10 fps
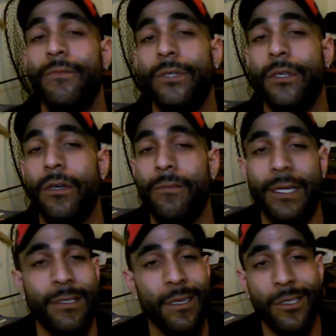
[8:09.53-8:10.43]
So
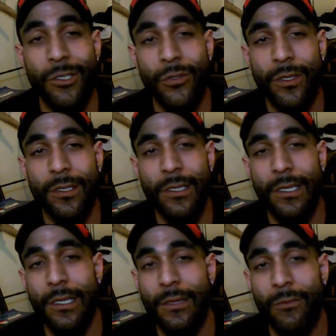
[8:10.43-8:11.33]
my son enjoys
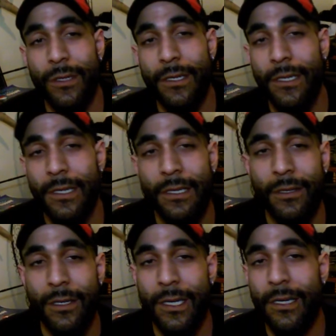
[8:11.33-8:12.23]
it. When
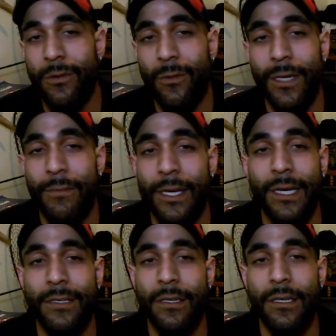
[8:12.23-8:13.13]
you get into white
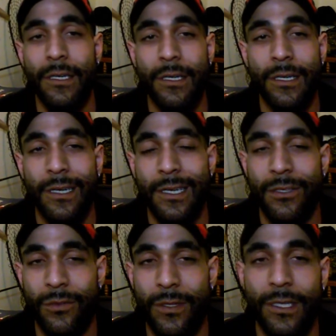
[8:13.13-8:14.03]
bass,
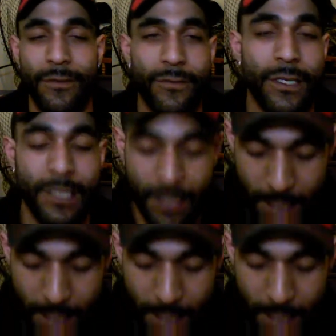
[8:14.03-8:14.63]
it's really fun.